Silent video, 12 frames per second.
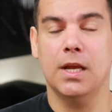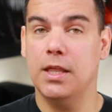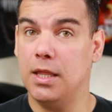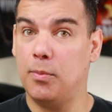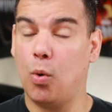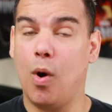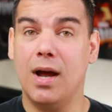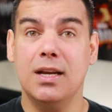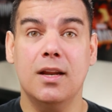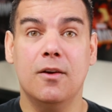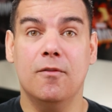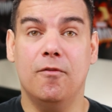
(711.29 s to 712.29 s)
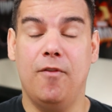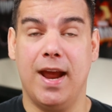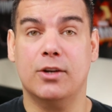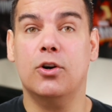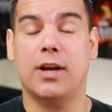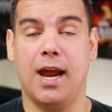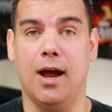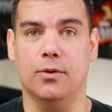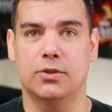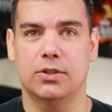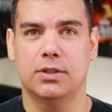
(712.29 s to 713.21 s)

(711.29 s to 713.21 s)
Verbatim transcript: Number one, vector count.